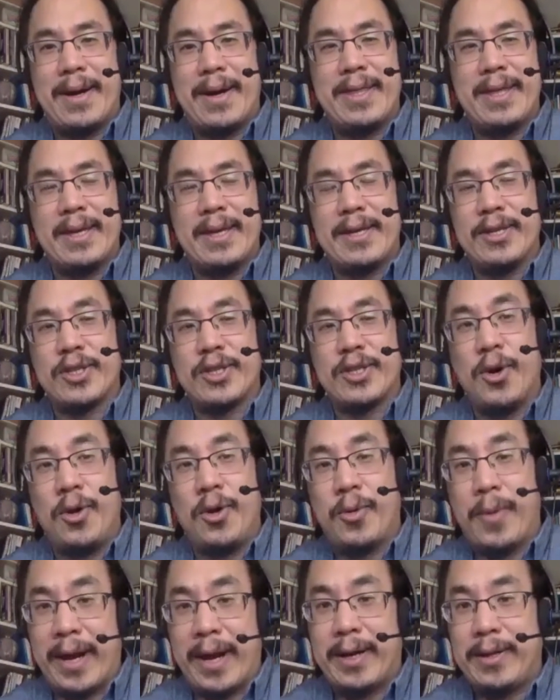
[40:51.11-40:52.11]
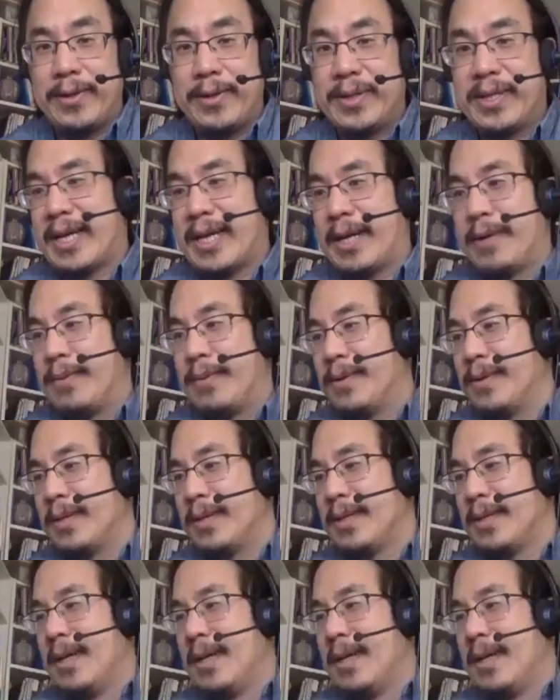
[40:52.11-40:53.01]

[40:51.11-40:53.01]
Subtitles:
I think, is Cole Whale, who designed Root.